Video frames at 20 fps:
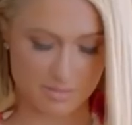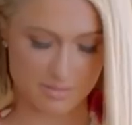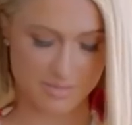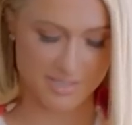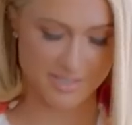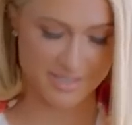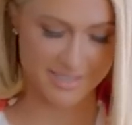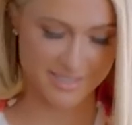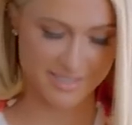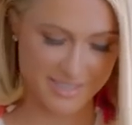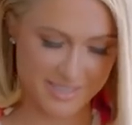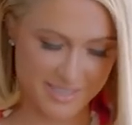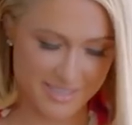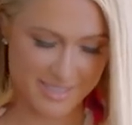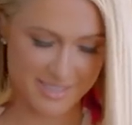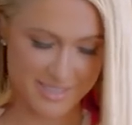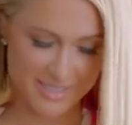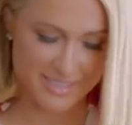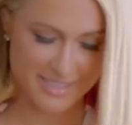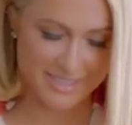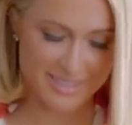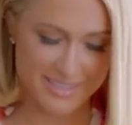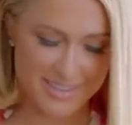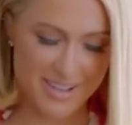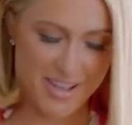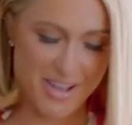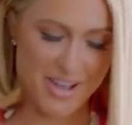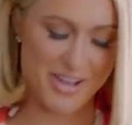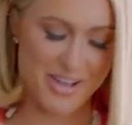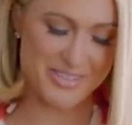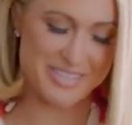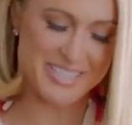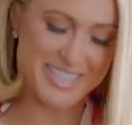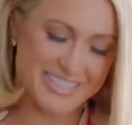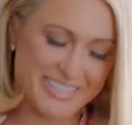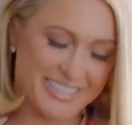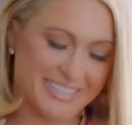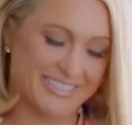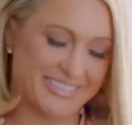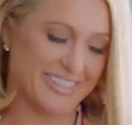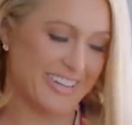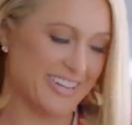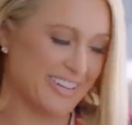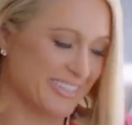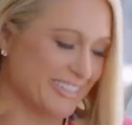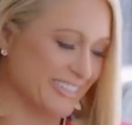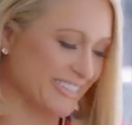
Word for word: I want something that's fun and me.